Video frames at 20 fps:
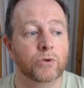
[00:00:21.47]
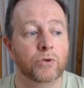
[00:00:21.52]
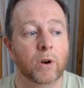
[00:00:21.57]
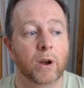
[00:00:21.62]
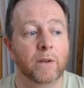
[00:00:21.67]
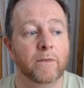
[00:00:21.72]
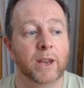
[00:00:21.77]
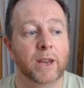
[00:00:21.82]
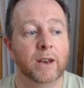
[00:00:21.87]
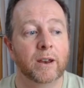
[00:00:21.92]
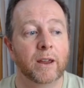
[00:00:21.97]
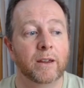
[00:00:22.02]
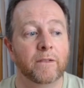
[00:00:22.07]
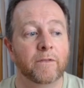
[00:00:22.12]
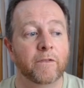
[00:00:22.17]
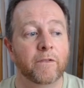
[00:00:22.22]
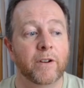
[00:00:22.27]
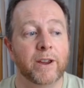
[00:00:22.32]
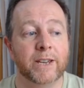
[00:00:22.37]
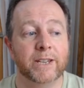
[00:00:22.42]
You're driving in
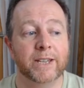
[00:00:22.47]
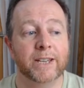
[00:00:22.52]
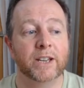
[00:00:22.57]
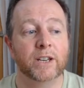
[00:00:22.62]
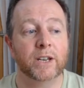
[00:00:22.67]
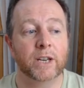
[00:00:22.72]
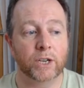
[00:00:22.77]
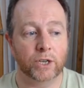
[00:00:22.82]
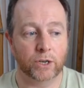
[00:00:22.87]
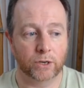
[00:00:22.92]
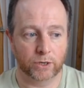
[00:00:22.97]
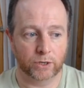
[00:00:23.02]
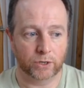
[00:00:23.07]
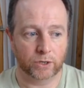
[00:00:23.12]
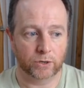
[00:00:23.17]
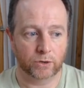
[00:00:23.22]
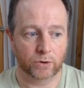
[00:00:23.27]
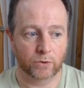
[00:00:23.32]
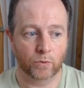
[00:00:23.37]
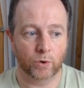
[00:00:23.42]
a freezing
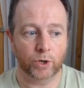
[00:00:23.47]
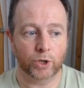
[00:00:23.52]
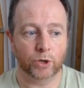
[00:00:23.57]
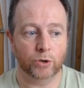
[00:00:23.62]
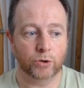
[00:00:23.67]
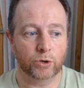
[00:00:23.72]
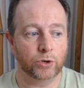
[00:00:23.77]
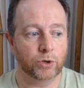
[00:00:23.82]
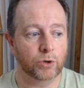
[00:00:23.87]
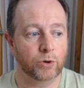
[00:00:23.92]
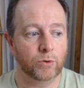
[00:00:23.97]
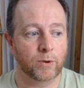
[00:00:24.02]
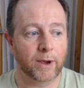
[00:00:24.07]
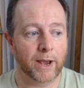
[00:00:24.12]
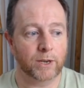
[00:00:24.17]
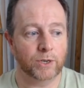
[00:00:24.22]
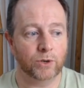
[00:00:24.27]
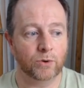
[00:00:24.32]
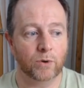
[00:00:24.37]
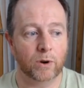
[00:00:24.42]
conditions. What should you
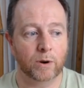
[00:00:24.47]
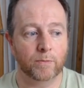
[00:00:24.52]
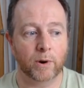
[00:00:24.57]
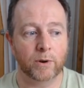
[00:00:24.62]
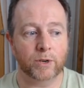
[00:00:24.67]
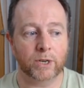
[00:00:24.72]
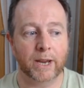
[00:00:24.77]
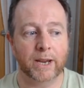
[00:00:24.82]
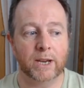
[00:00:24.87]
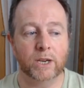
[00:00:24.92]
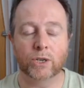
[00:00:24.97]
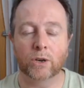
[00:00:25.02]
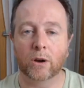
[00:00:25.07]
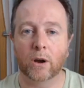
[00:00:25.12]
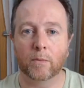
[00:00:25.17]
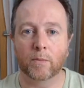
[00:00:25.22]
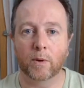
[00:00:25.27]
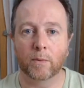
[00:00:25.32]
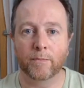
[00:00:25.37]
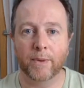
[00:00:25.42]
do as you approach a
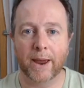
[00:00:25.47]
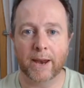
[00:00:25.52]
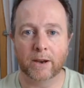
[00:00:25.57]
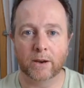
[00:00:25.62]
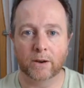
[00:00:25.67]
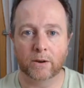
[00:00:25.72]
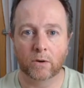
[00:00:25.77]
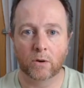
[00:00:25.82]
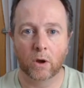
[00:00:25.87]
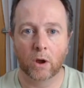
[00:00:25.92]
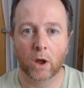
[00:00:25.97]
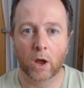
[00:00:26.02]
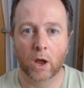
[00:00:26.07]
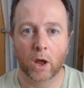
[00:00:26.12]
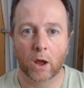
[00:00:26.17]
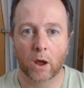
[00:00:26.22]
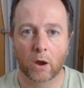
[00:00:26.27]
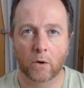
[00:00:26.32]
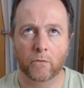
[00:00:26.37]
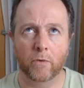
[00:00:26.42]
sharp bend?
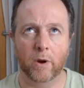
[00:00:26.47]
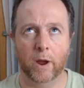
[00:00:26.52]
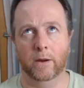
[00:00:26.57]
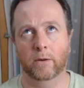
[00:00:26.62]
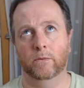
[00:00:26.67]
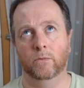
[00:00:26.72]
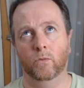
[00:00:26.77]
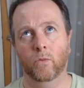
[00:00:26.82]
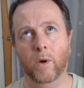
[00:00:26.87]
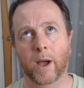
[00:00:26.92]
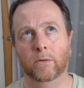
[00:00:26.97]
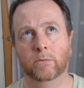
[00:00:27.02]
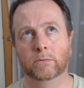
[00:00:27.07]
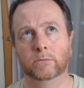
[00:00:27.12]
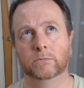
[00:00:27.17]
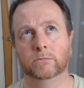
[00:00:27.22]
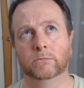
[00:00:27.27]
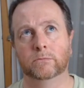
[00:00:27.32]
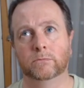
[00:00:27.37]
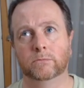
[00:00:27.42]
Right,
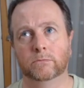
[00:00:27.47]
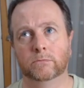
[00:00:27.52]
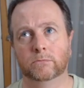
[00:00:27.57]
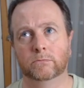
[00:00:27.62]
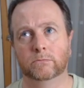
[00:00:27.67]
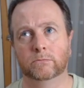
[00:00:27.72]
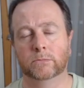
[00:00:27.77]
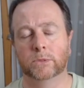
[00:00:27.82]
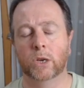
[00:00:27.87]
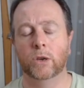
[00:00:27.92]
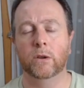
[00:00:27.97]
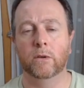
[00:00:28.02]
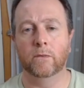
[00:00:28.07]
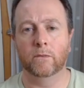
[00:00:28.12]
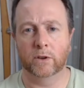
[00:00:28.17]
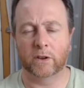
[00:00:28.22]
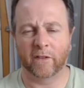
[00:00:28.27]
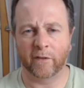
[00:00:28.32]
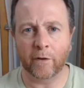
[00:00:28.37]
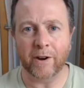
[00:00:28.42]
well,
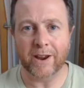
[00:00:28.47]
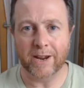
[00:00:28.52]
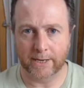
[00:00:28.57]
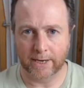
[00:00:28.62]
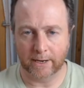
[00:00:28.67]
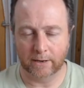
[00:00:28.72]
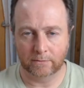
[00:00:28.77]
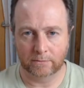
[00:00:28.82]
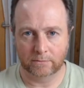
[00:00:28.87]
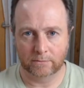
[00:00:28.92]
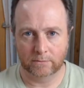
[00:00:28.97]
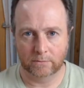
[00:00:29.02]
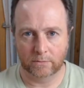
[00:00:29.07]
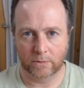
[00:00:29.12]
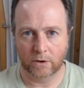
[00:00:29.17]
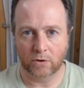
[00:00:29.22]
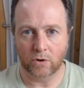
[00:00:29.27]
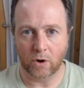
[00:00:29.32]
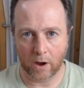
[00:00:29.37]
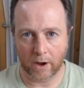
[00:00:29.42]
it's freezing.
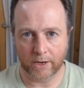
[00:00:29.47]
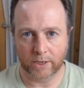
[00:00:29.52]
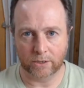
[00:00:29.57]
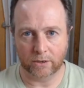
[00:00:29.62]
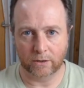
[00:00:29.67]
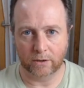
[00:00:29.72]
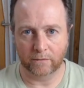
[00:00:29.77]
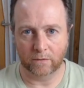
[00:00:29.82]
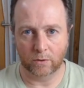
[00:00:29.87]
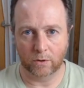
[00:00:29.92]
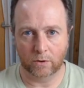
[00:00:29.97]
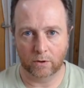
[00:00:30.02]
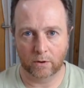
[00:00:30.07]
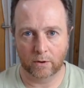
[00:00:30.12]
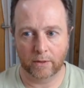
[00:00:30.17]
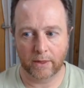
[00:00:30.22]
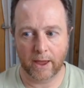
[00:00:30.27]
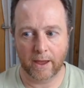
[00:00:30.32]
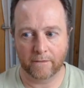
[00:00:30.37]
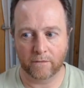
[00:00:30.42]
You've got ice on the
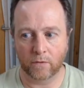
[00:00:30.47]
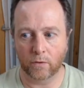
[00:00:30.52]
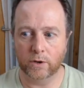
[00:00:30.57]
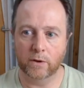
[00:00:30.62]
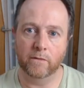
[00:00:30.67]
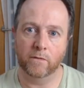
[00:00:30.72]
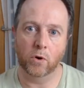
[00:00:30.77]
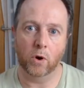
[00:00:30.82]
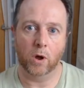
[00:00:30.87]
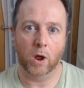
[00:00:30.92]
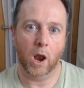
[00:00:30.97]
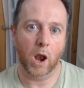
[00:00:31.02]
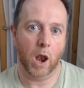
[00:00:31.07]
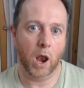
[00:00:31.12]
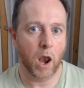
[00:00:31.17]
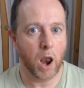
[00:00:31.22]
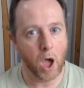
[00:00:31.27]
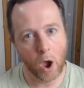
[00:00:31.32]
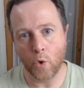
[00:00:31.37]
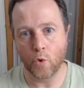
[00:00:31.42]
floor, therefore you've got
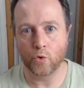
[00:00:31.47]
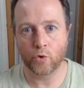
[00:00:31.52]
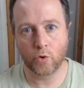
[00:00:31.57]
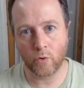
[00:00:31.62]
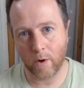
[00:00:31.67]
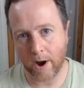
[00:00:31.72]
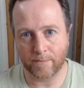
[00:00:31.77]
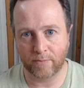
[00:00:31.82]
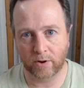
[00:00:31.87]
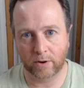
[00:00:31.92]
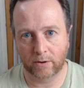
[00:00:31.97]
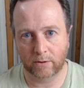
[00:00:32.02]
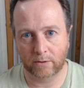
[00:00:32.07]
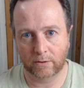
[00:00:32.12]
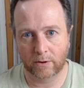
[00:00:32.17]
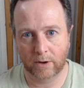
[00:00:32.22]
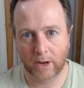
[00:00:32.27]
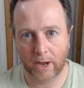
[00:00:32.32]
low grip.